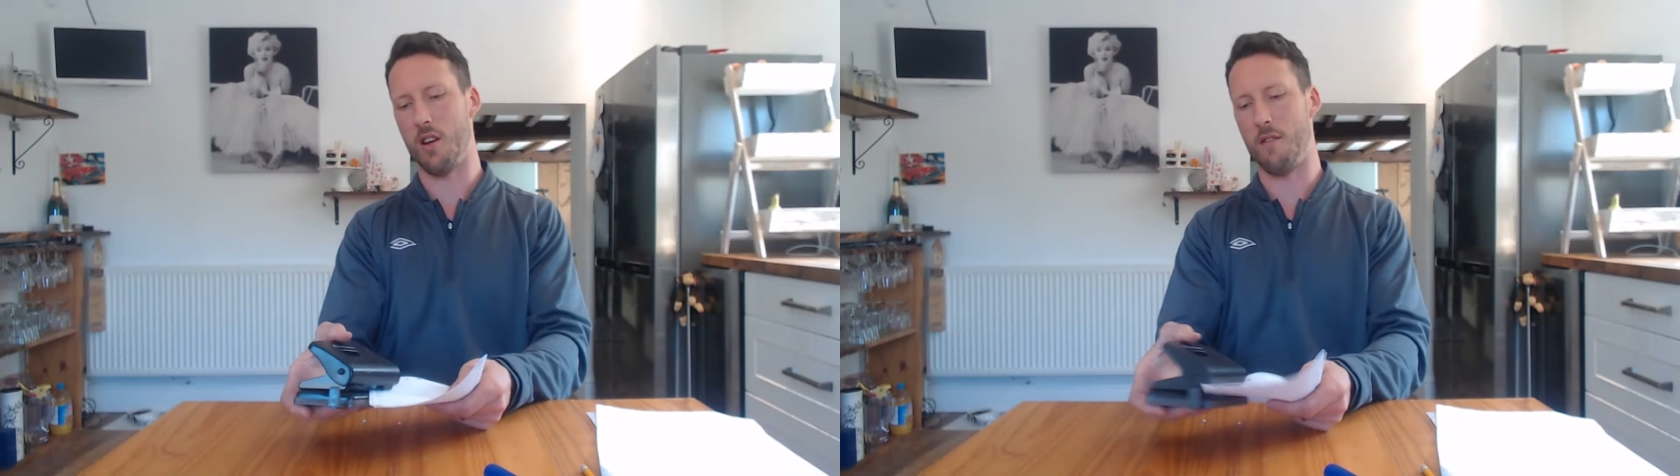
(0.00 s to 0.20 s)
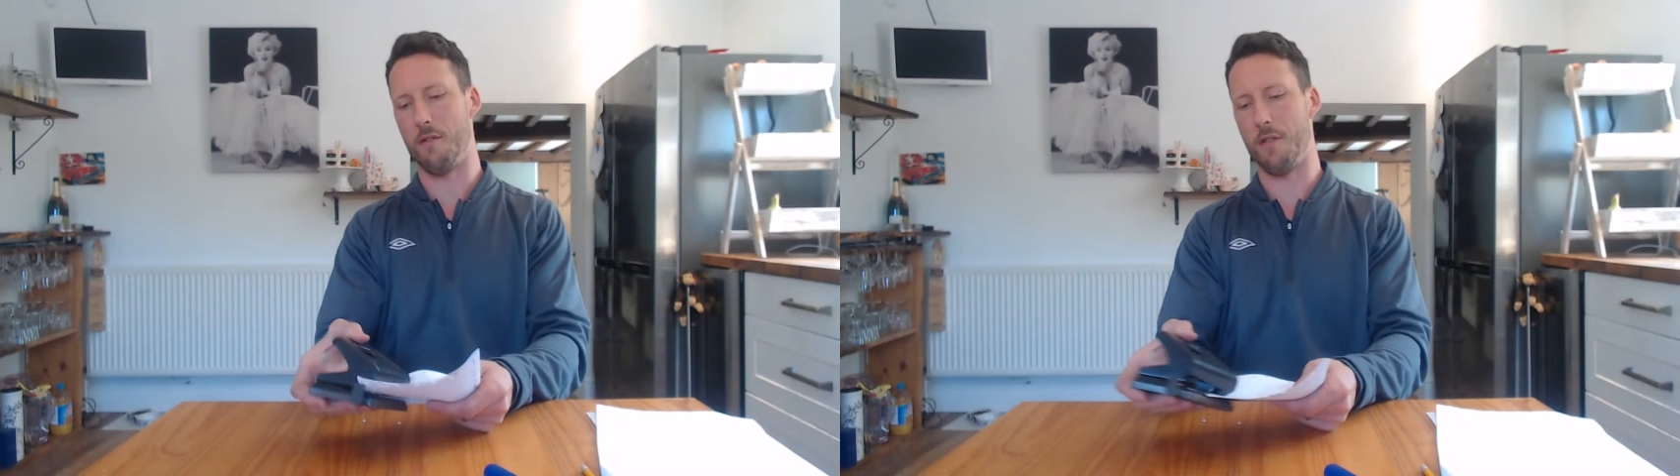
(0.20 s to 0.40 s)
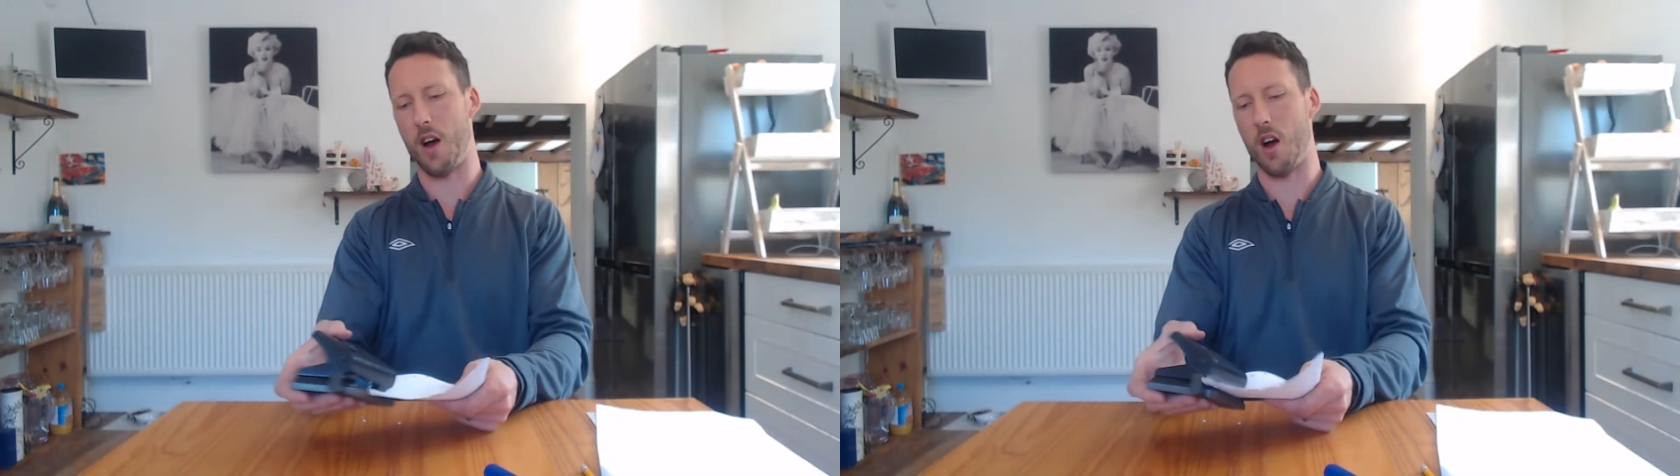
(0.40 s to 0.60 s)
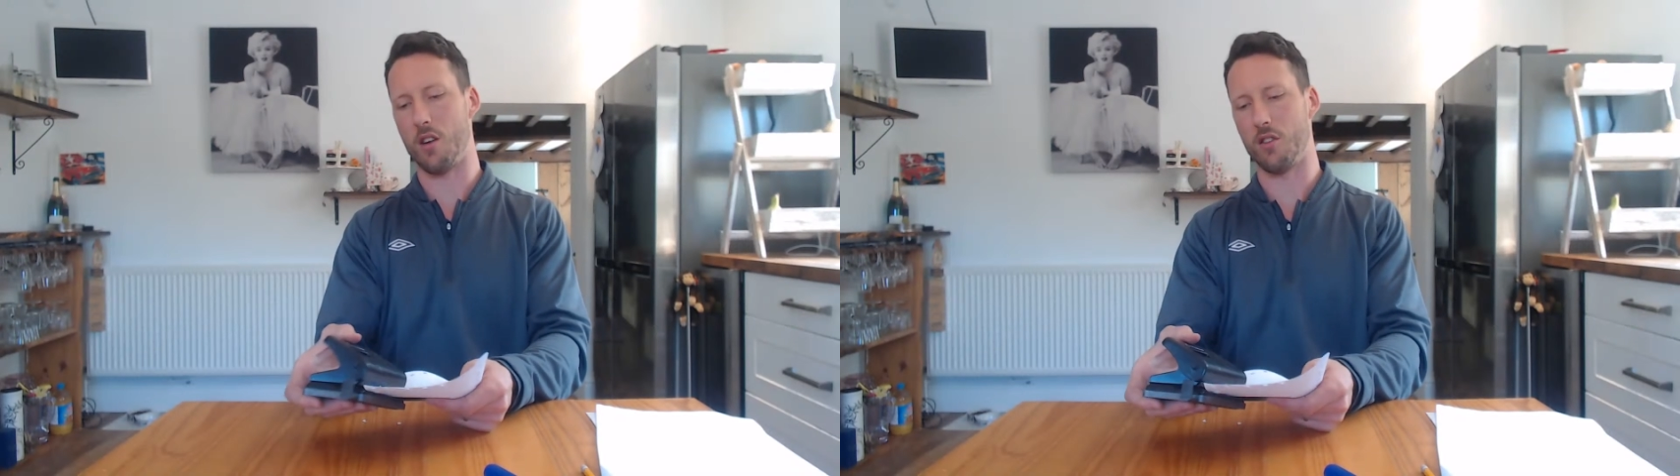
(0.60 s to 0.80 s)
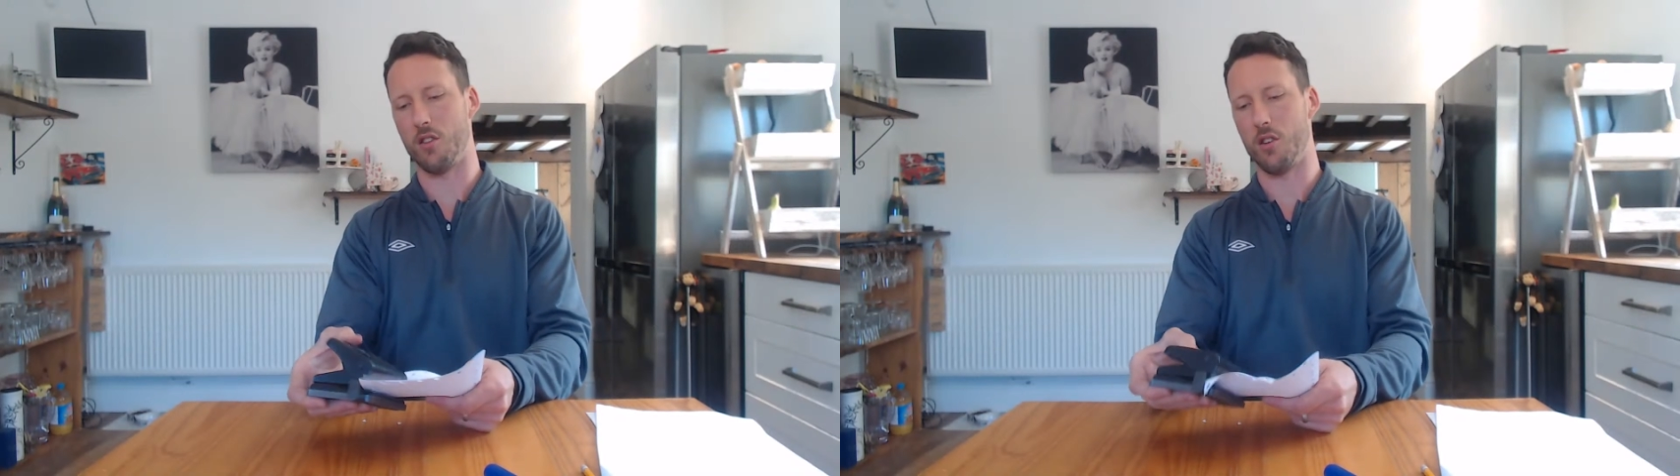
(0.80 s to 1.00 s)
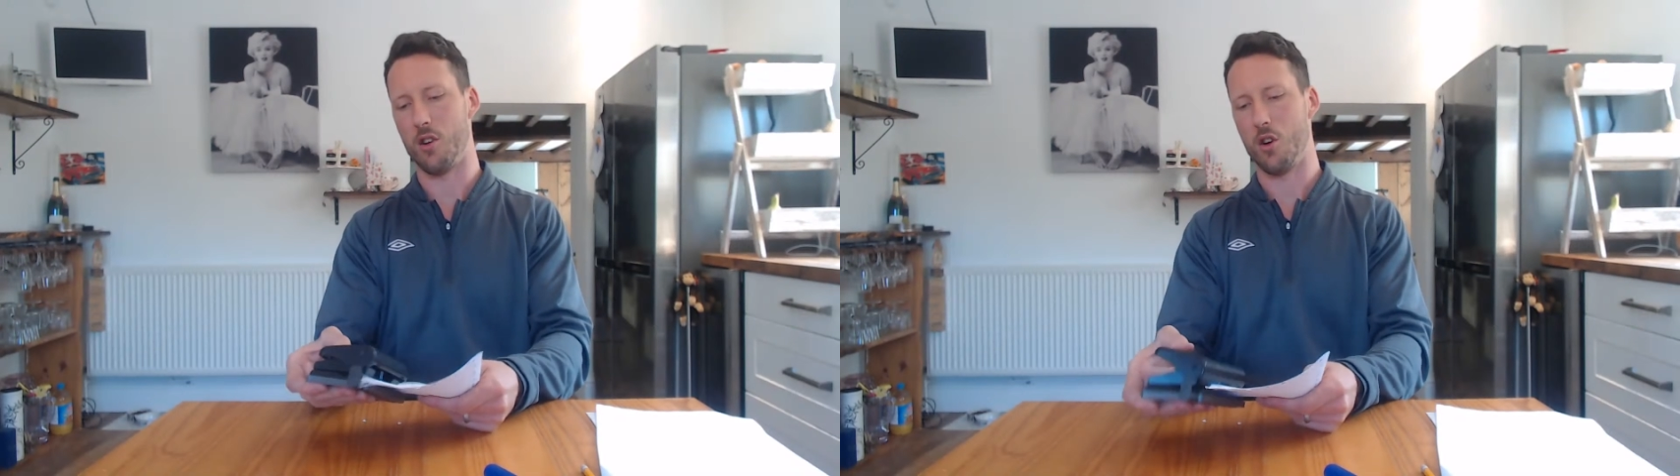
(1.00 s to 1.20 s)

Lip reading: and fast.